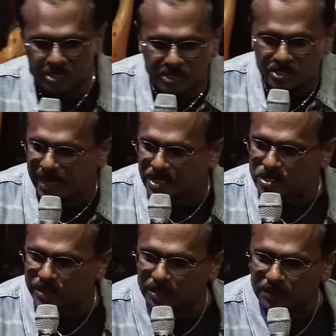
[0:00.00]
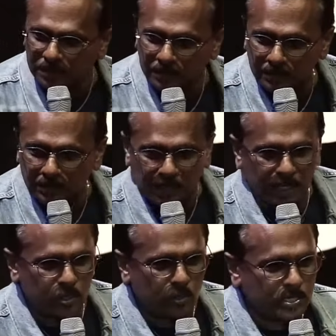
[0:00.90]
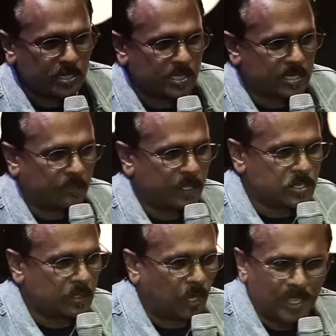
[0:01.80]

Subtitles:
just stand still and you will see the salvation of God.